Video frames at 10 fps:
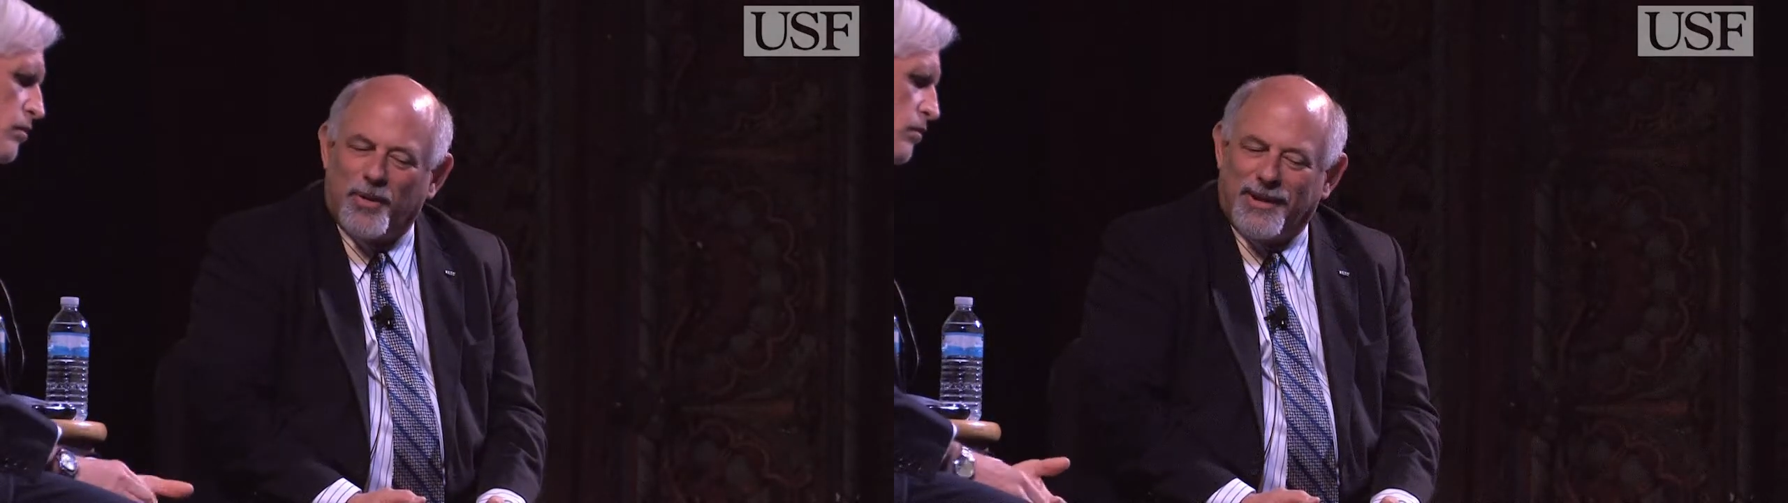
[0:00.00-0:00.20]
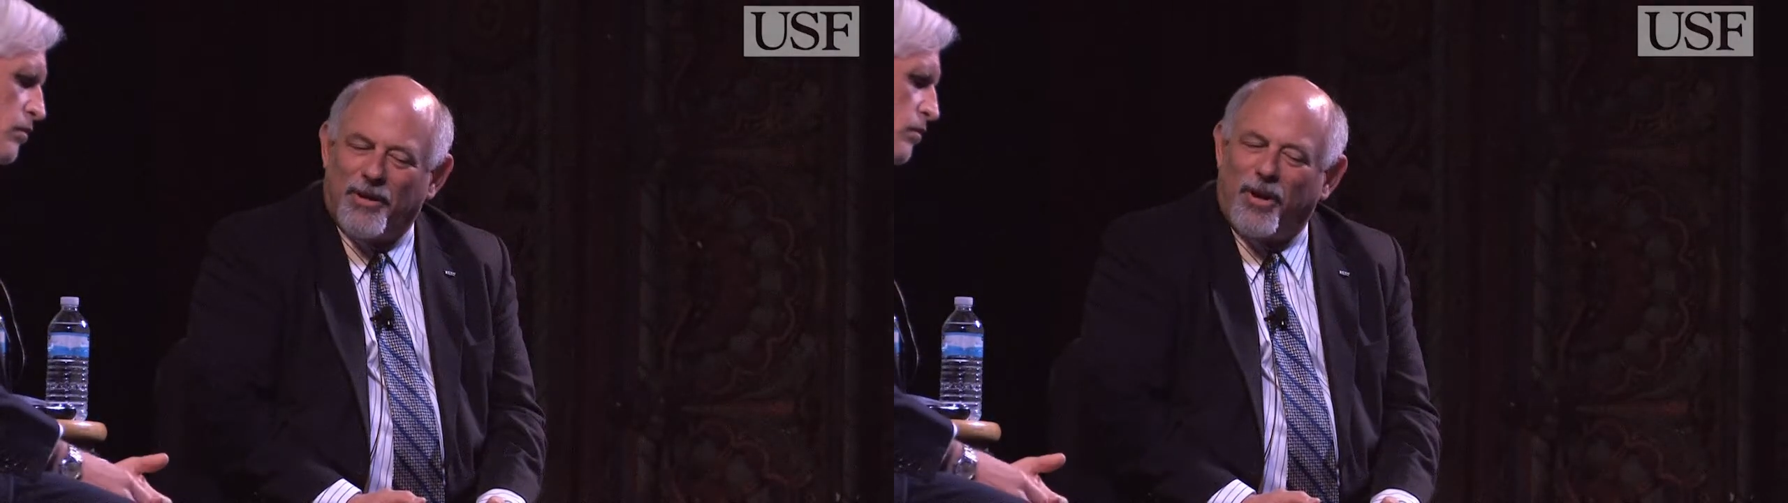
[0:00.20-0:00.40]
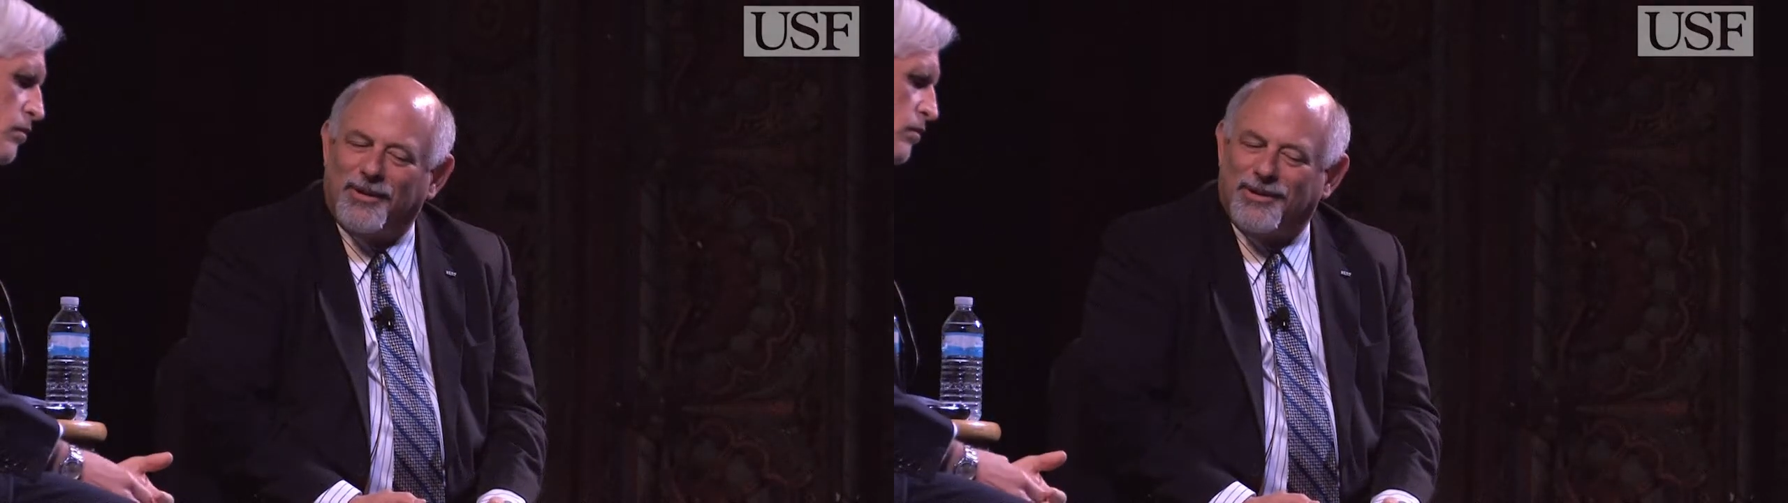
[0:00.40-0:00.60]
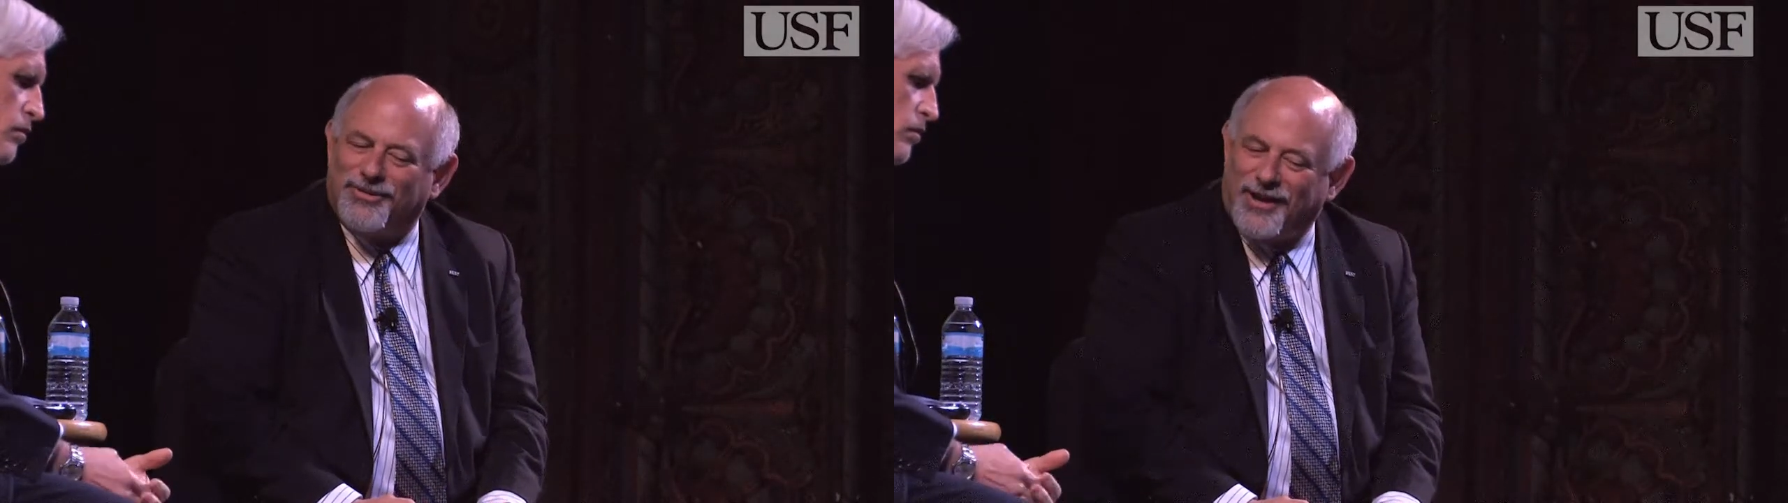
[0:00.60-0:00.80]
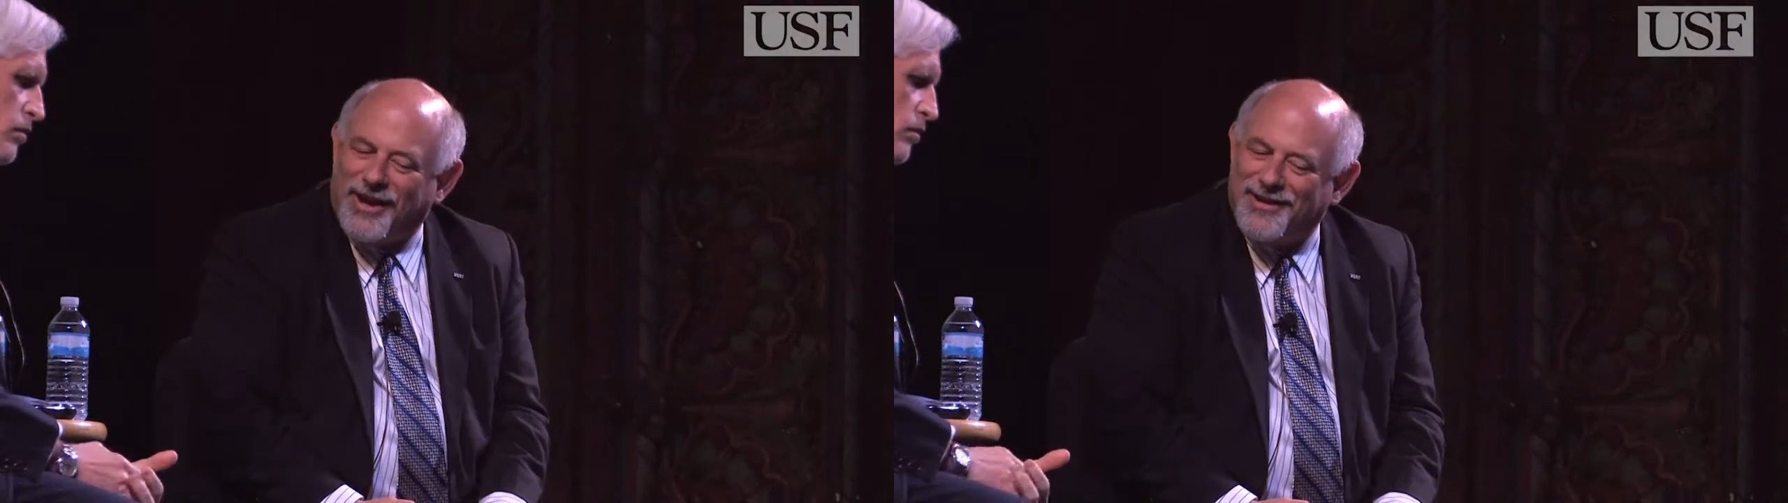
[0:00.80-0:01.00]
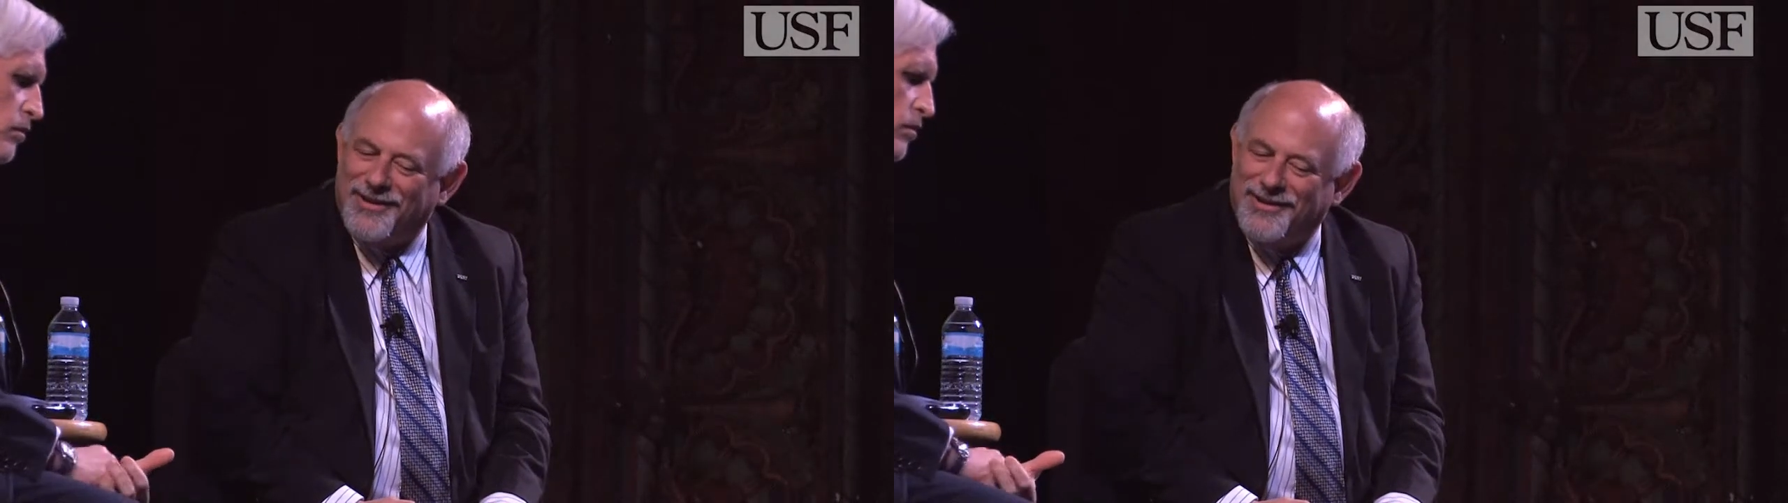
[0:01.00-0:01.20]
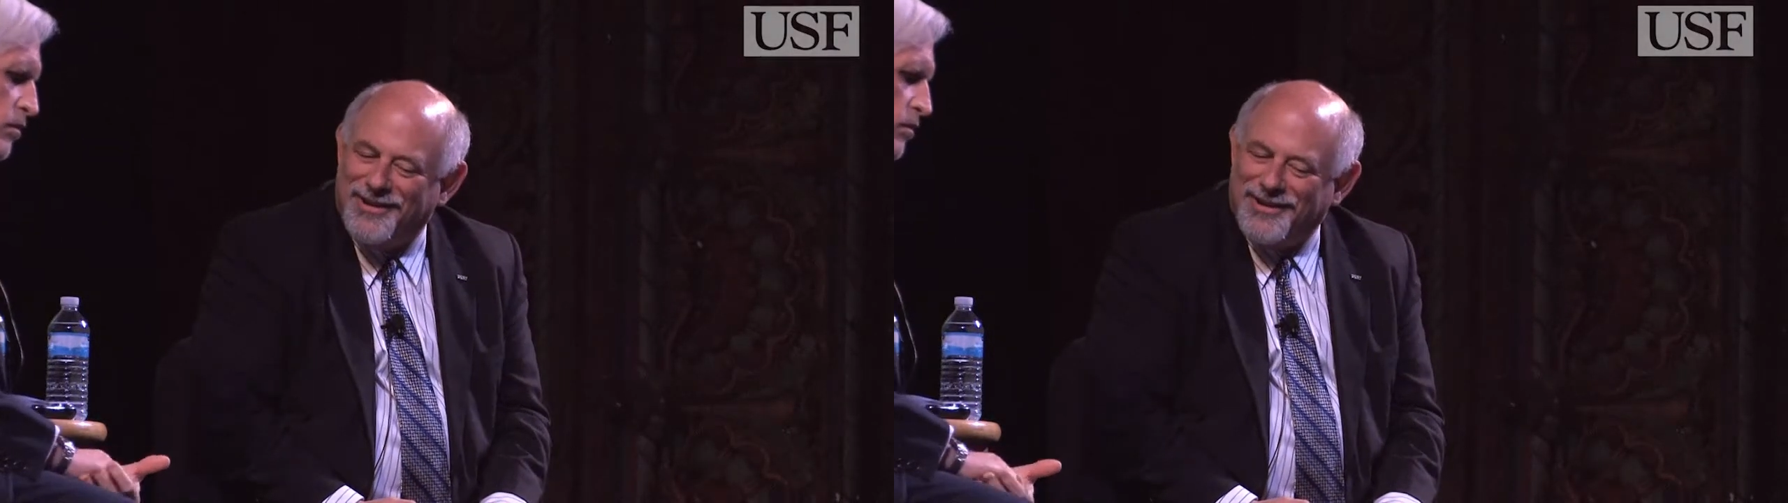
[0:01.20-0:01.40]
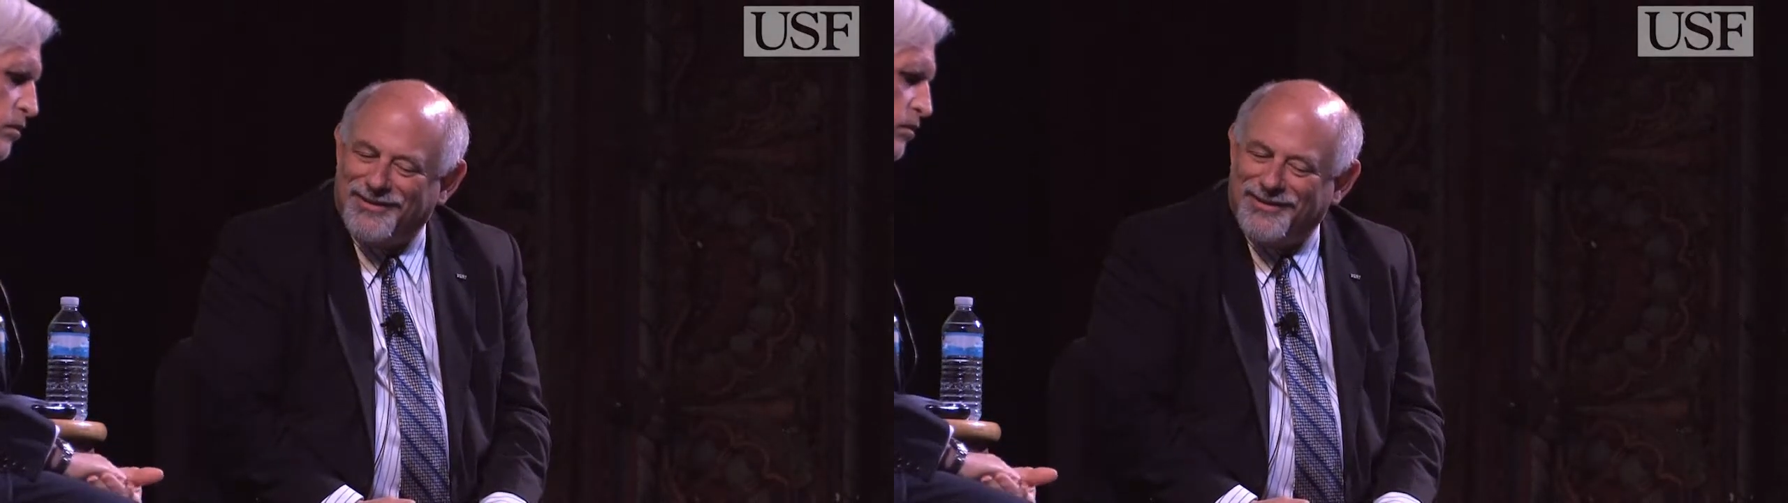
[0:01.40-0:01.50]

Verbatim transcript: were they all excited